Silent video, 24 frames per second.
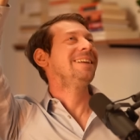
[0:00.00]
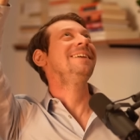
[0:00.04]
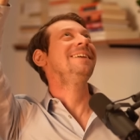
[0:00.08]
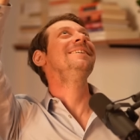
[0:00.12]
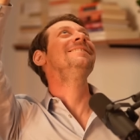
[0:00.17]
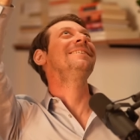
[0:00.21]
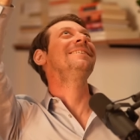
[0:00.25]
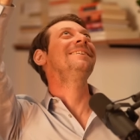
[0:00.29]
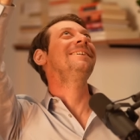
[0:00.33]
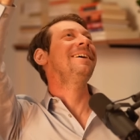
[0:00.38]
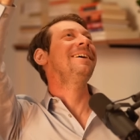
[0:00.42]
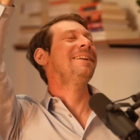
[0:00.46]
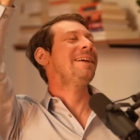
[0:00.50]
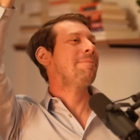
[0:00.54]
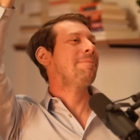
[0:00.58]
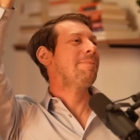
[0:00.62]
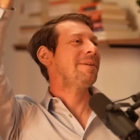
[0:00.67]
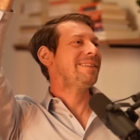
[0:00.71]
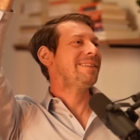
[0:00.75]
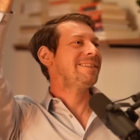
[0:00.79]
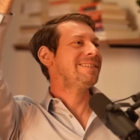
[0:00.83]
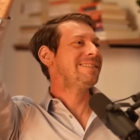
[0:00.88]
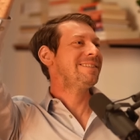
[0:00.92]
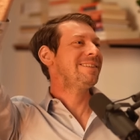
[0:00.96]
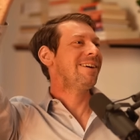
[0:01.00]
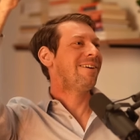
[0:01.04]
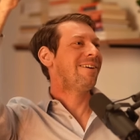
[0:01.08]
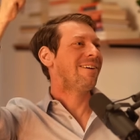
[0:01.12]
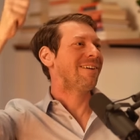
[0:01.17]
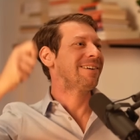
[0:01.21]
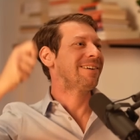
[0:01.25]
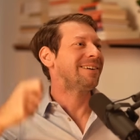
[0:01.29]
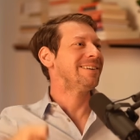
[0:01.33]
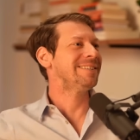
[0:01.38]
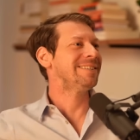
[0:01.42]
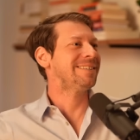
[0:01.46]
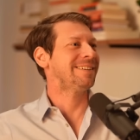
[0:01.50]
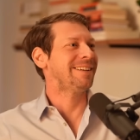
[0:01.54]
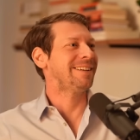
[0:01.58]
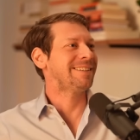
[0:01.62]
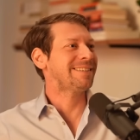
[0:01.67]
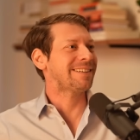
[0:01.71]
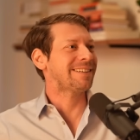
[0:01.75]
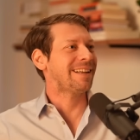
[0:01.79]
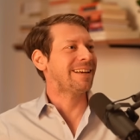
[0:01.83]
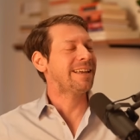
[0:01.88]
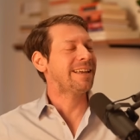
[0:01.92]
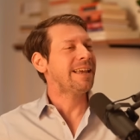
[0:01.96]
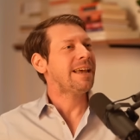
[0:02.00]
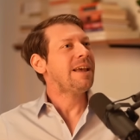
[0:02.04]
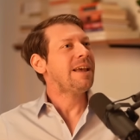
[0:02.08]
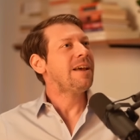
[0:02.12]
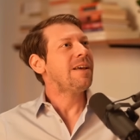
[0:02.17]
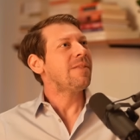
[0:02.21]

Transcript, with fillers: and he's looking up at the stars, and it's like